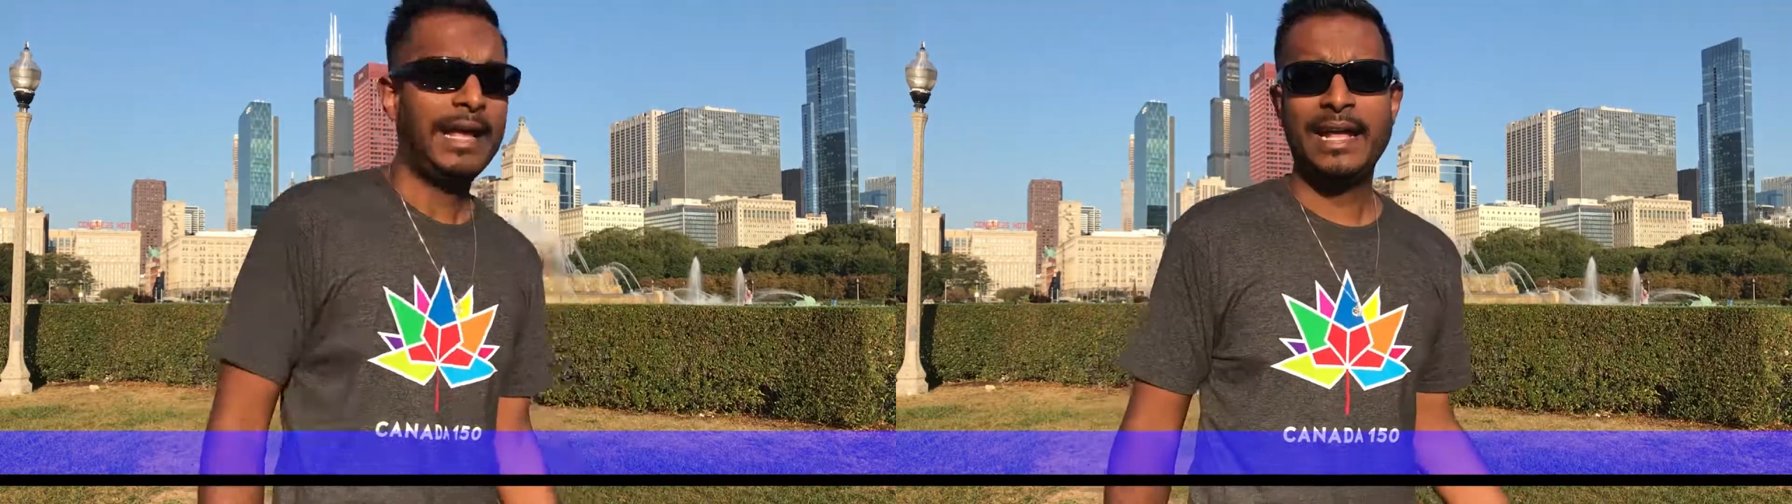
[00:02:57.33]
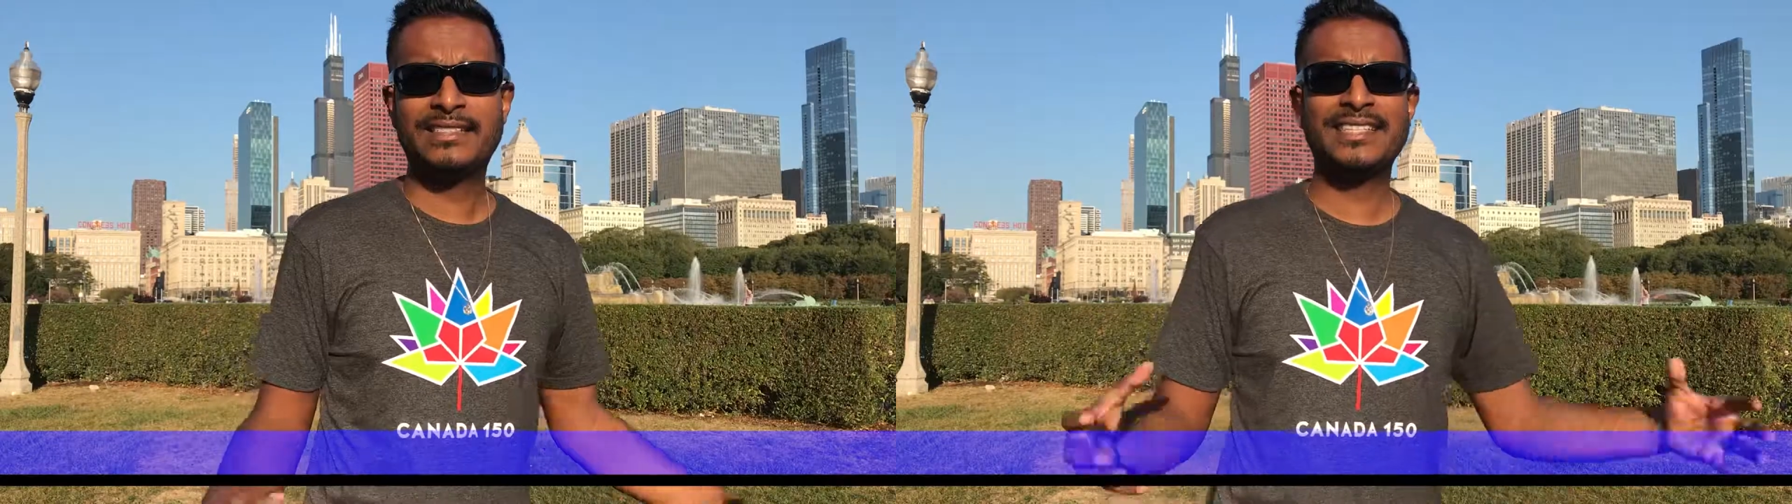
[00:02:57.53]

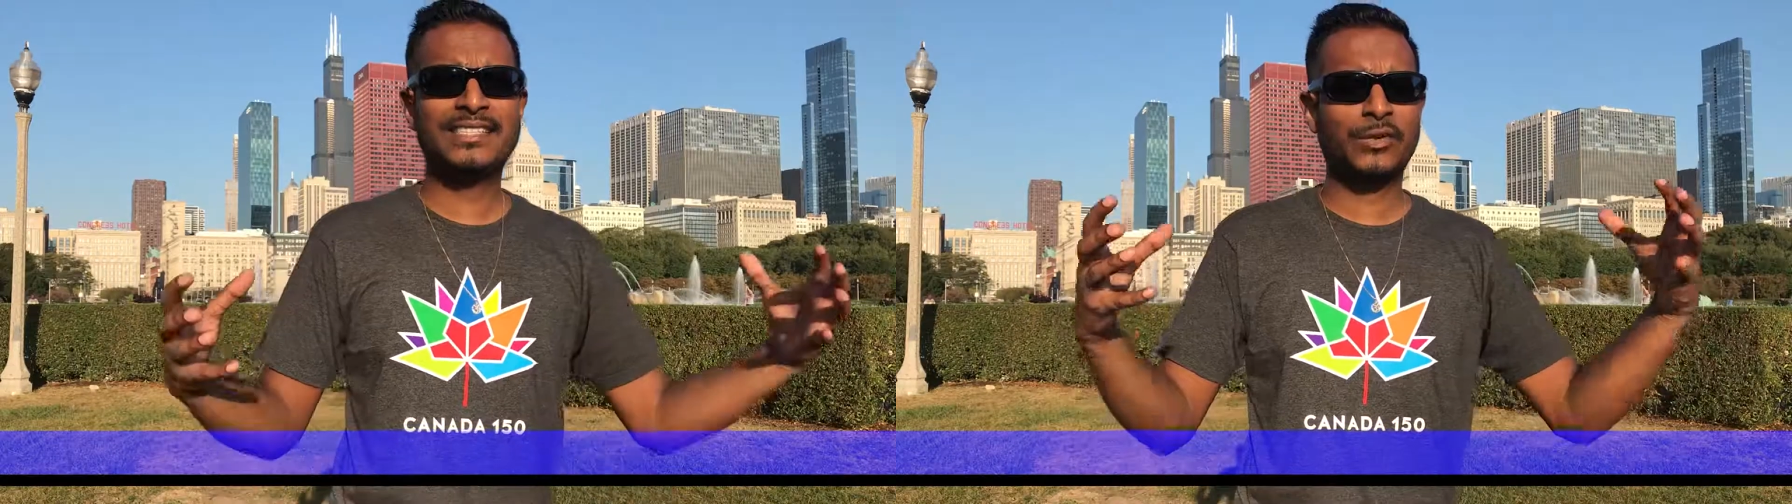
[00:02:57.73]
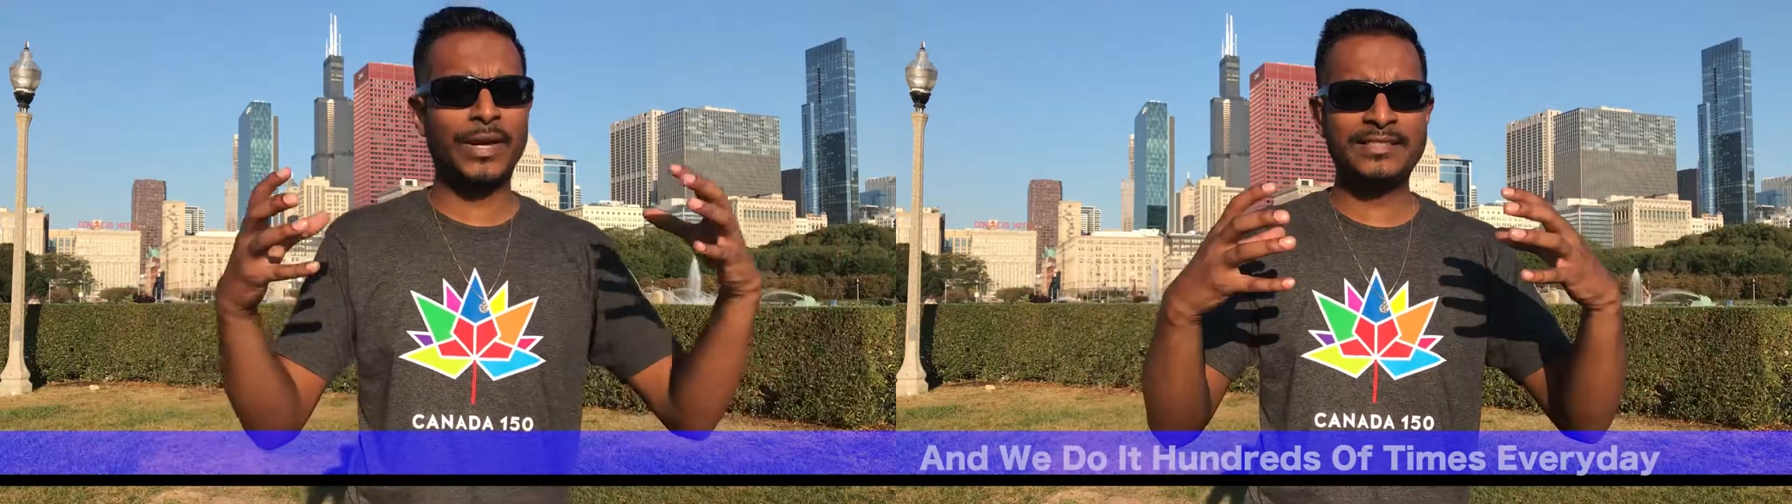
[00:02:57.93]
It's
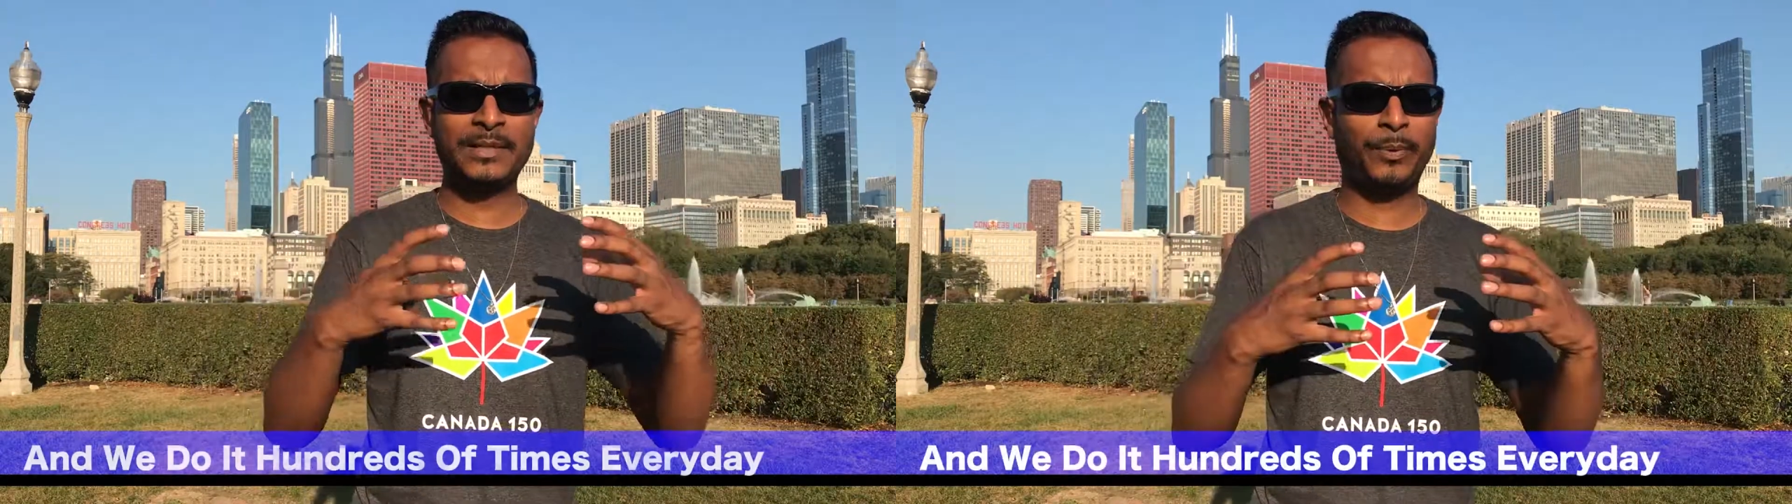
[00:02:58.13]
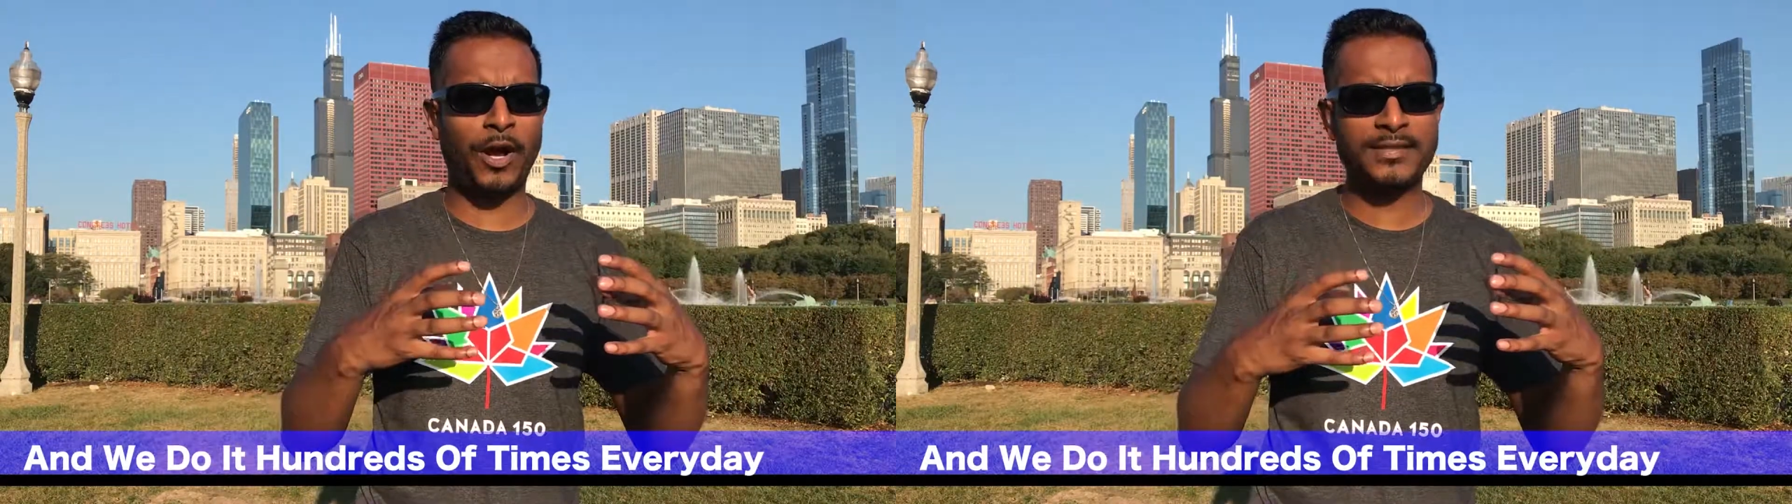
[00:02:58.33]
this
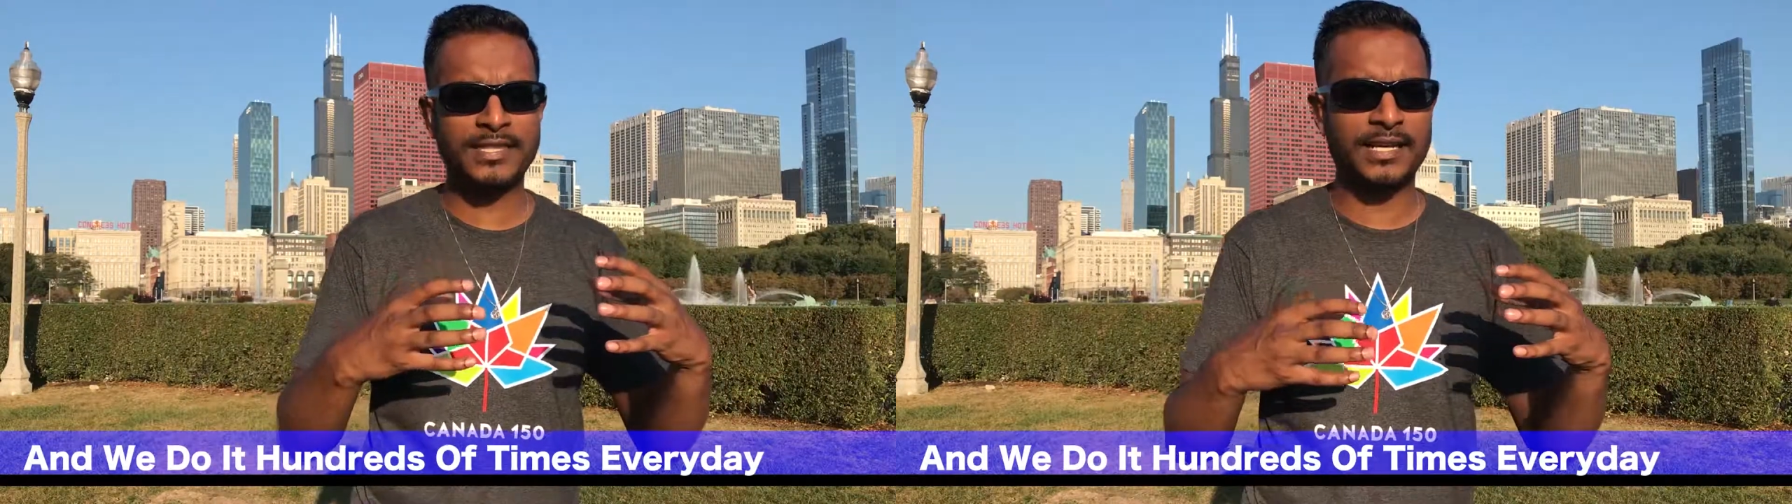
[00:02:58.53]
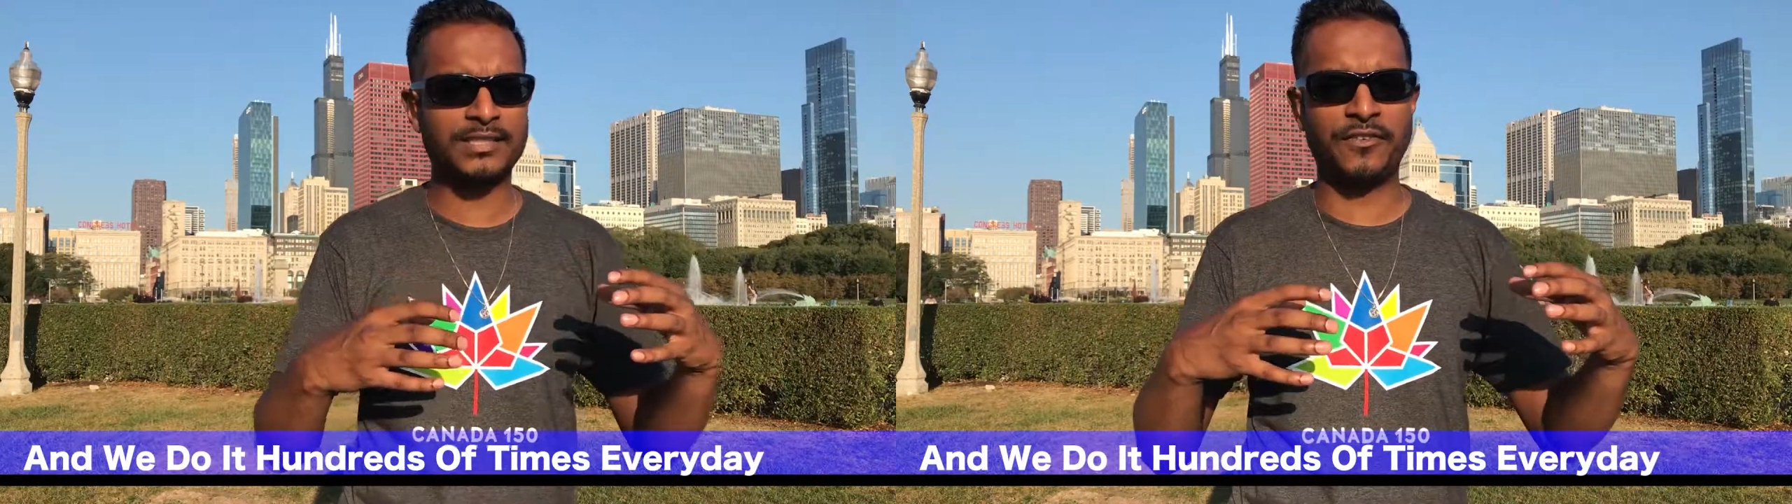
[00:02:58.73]
crazy
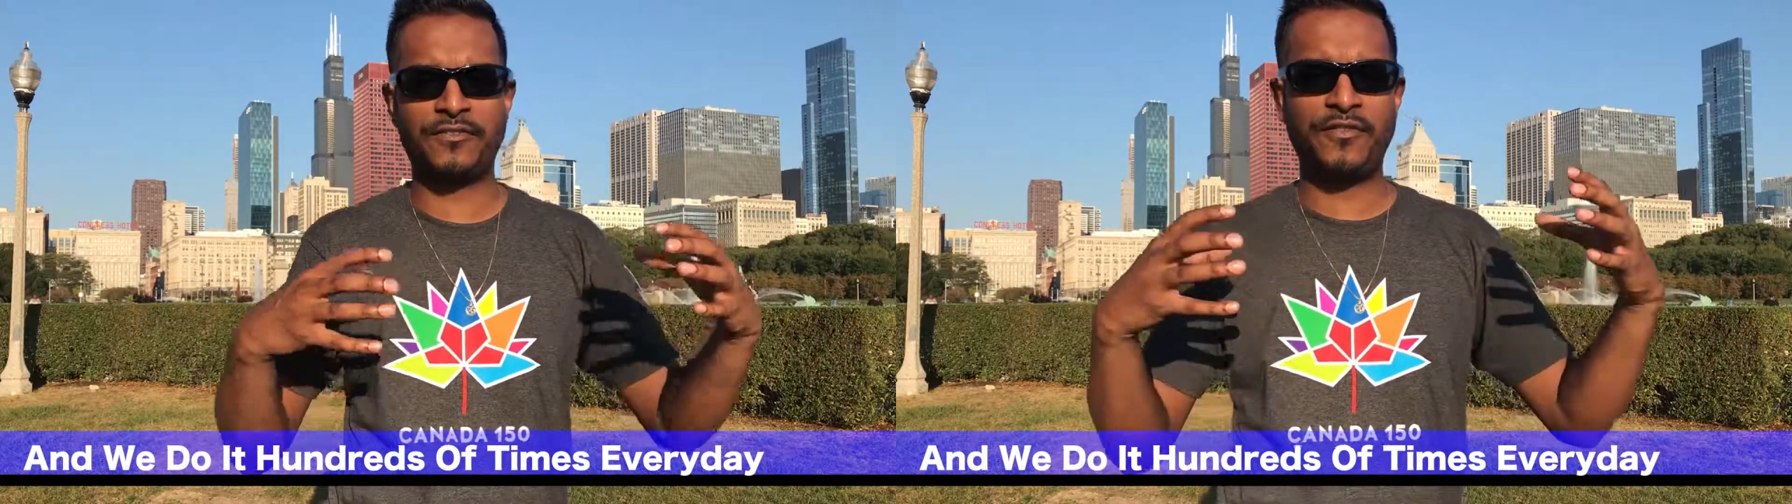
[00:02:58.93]
process of